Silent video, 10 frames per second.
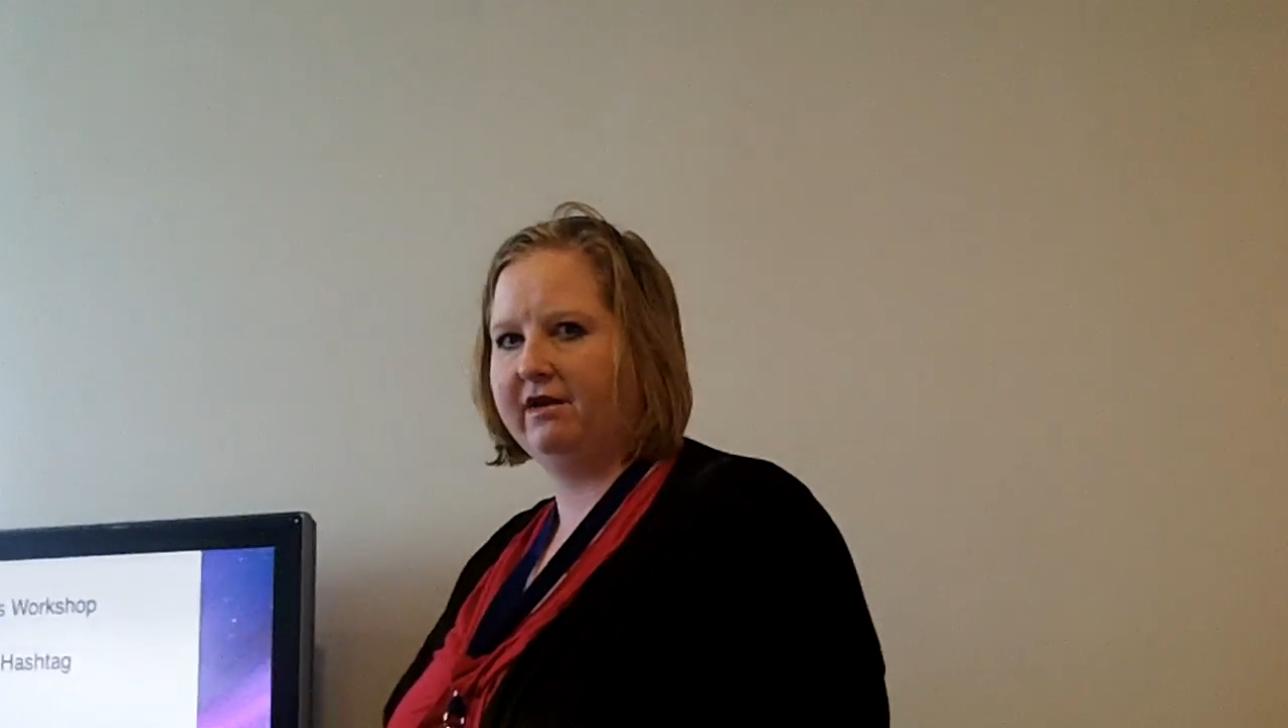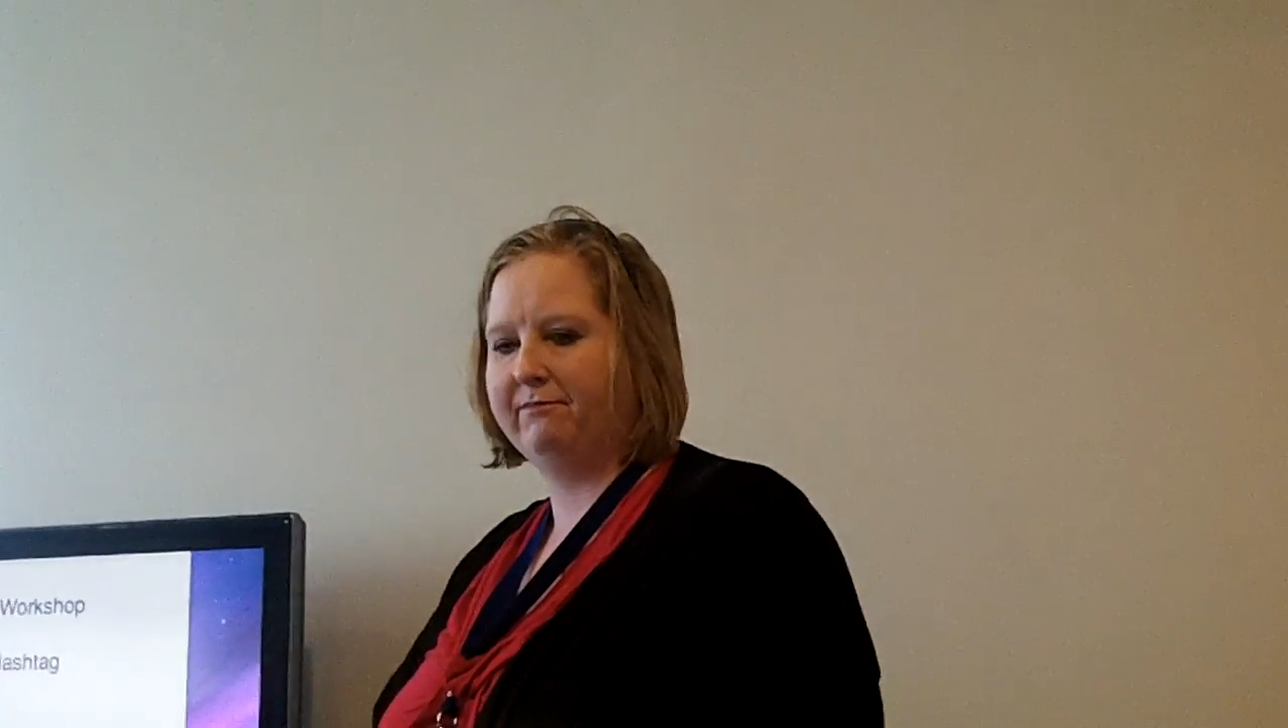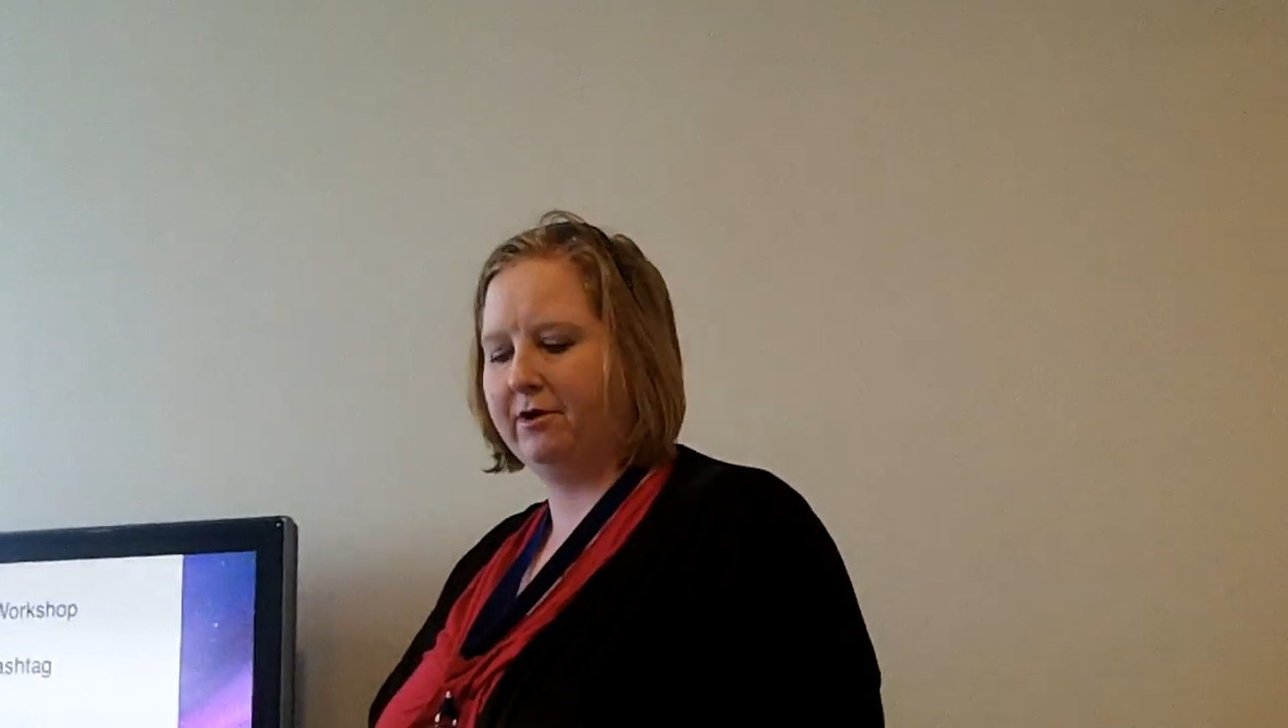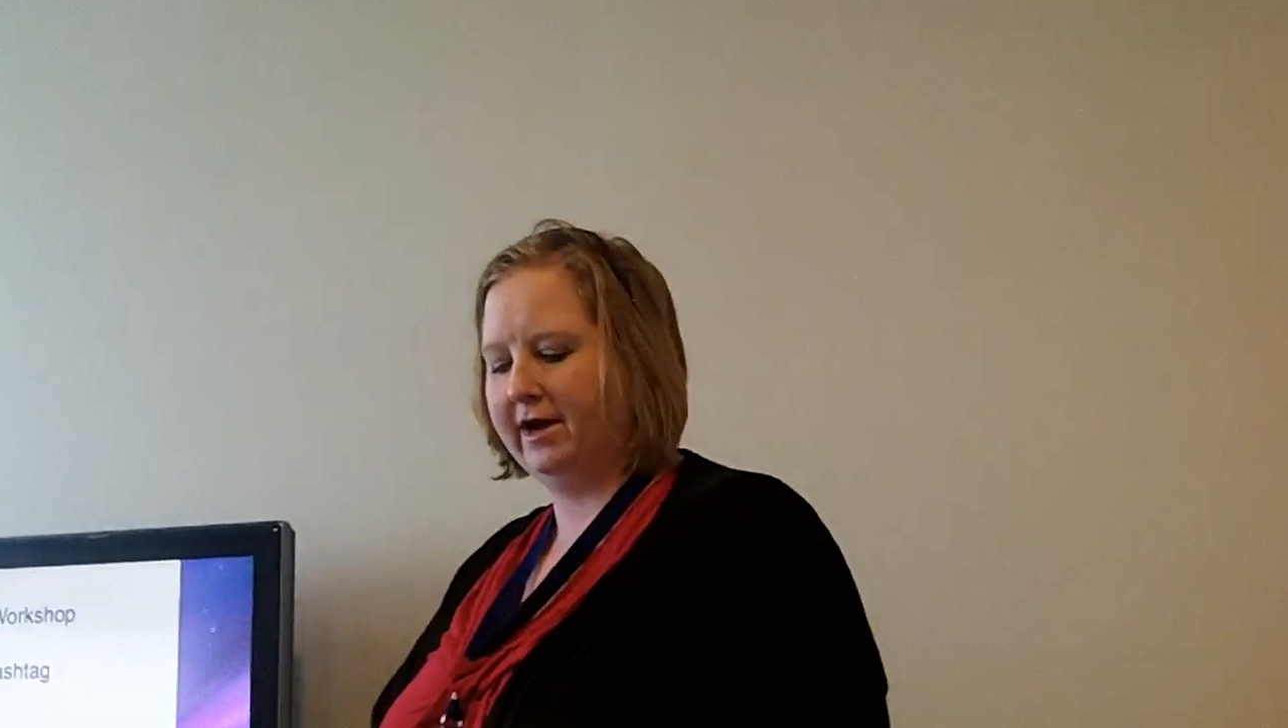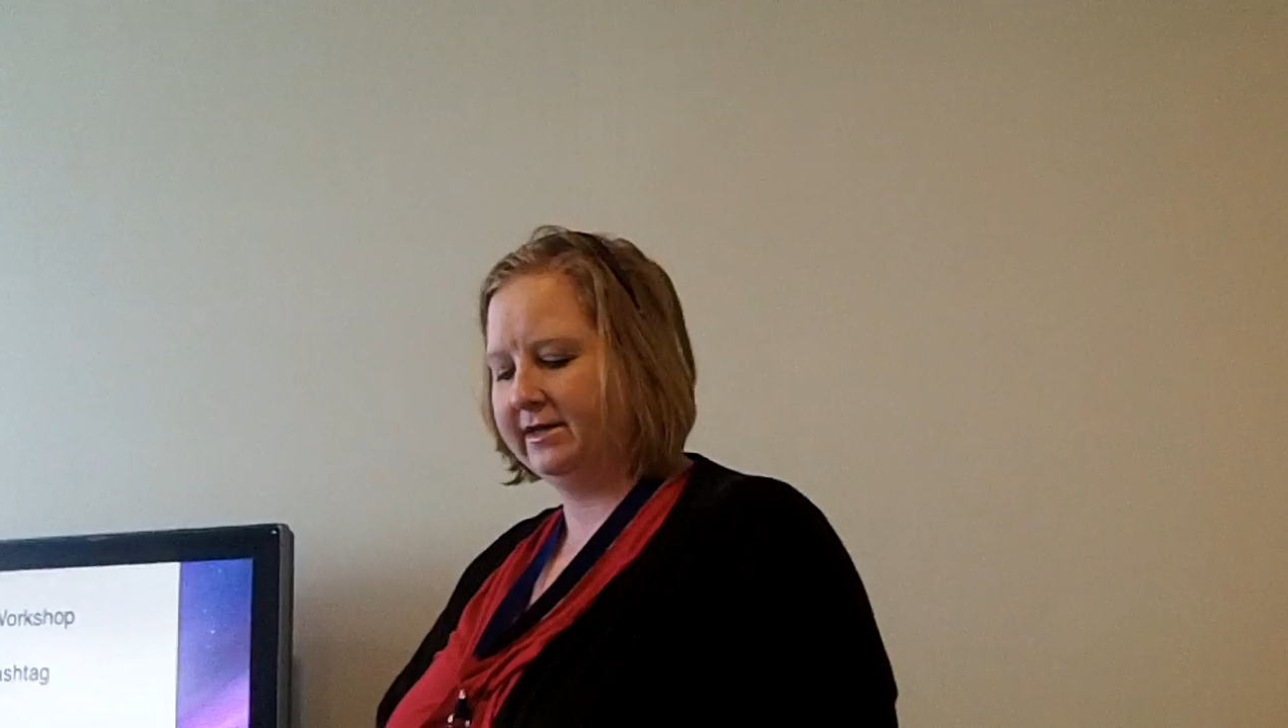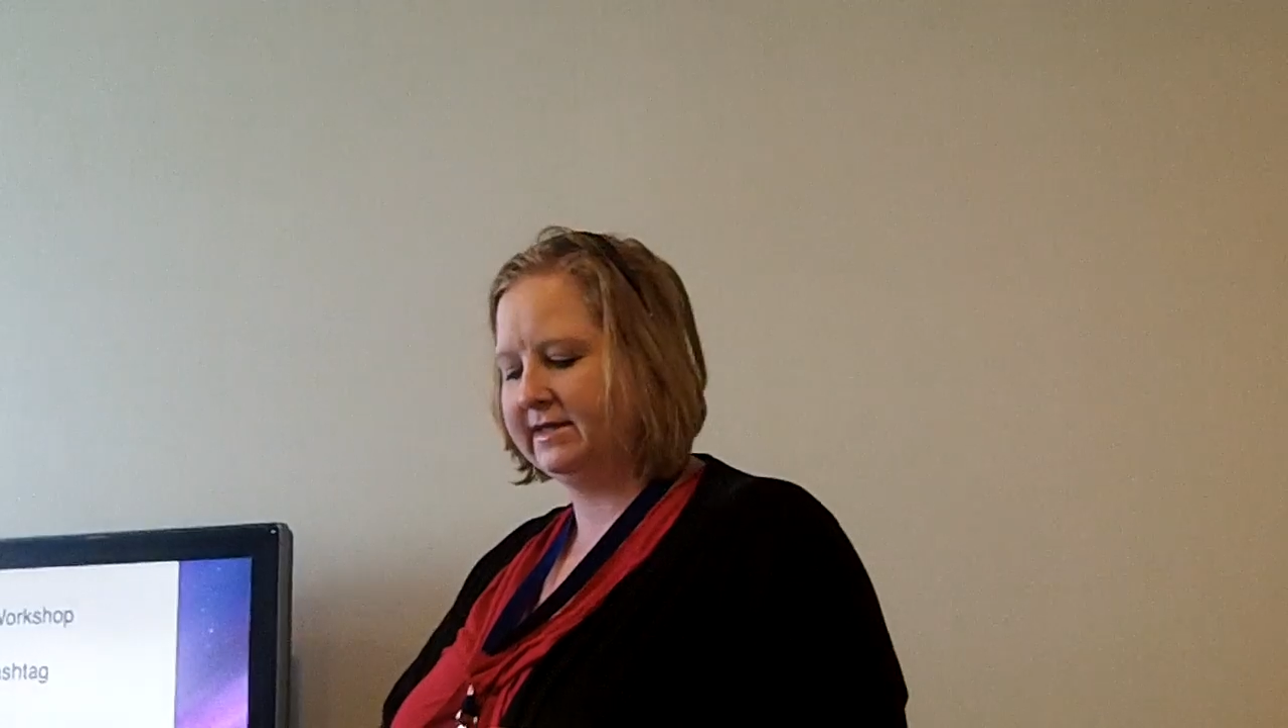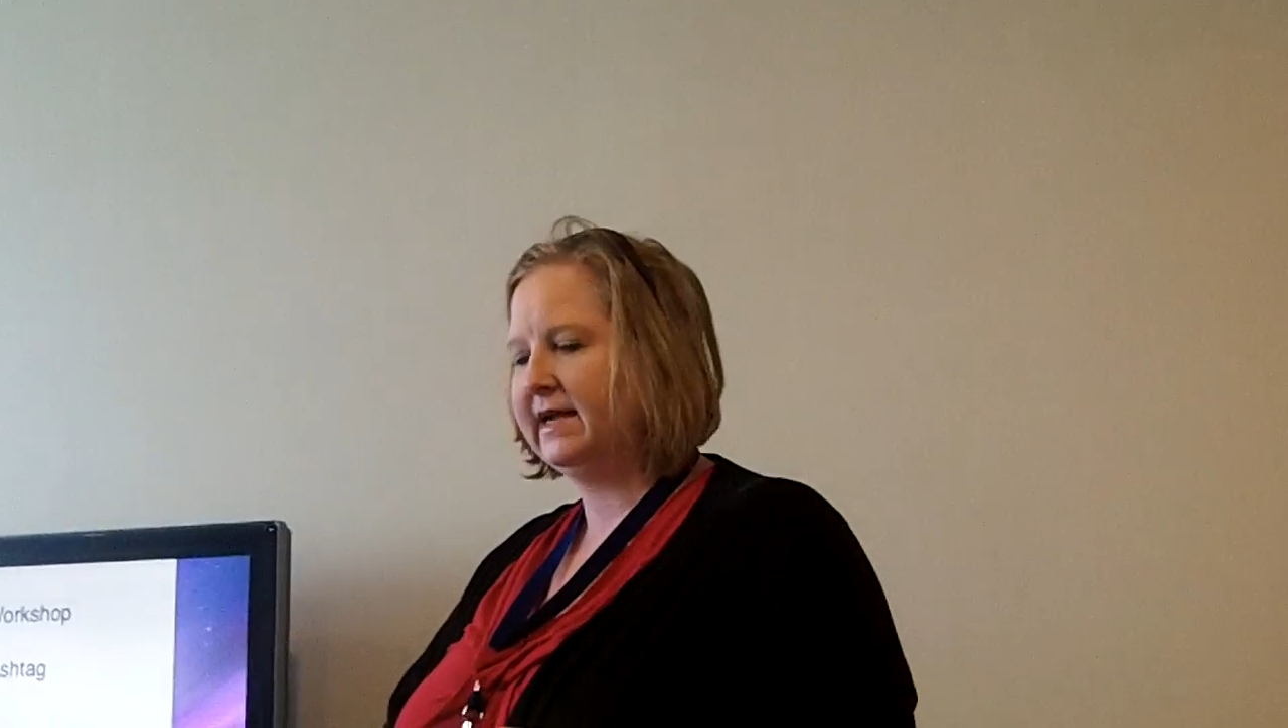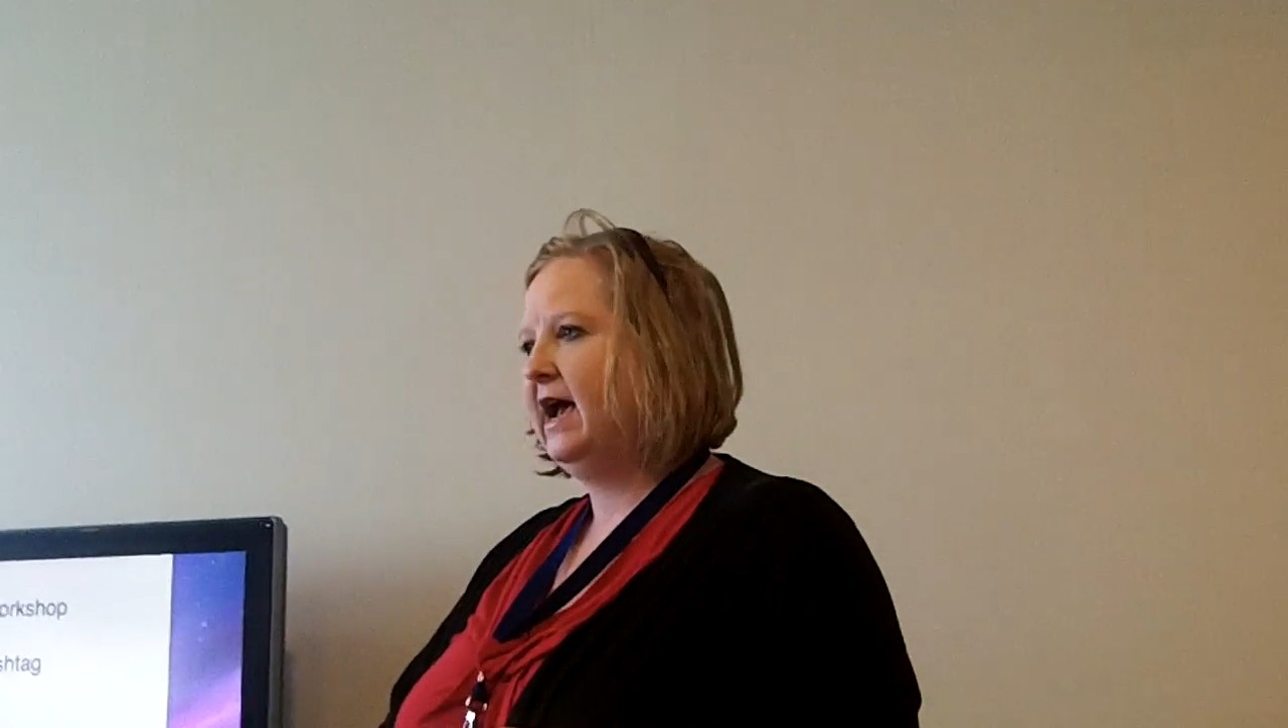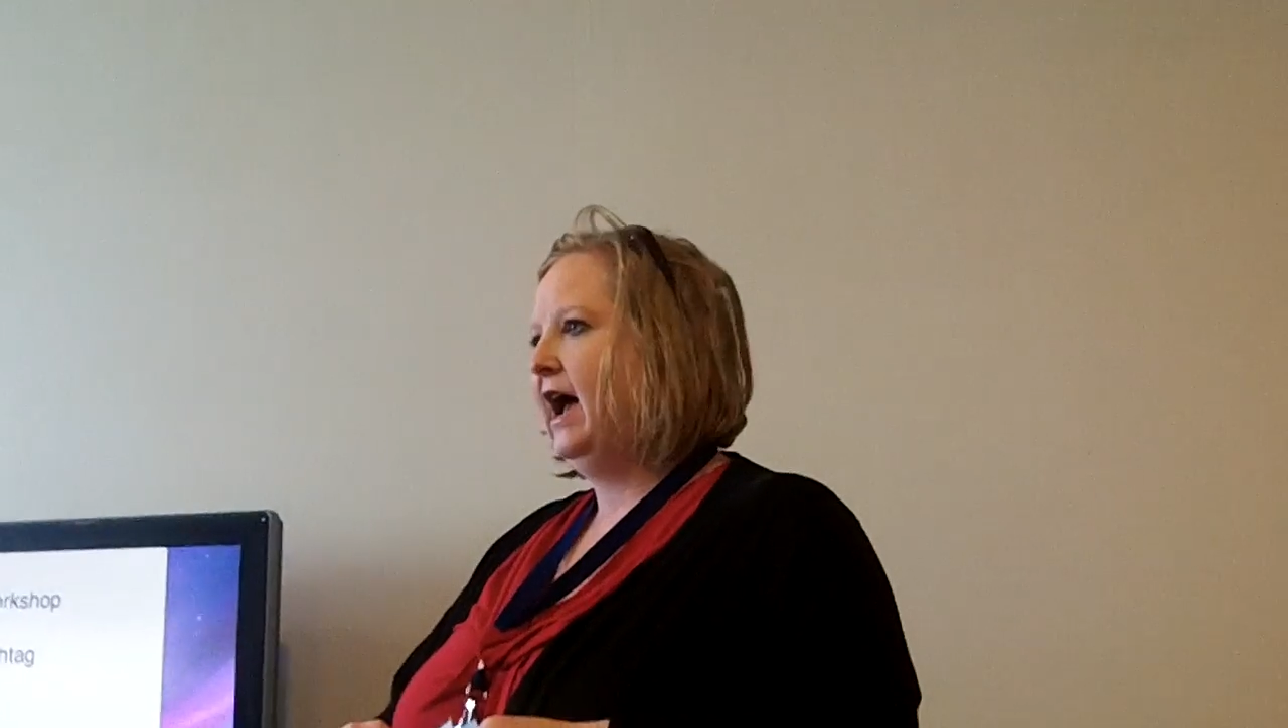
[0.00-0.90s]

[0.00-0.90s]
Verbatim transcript: of brands.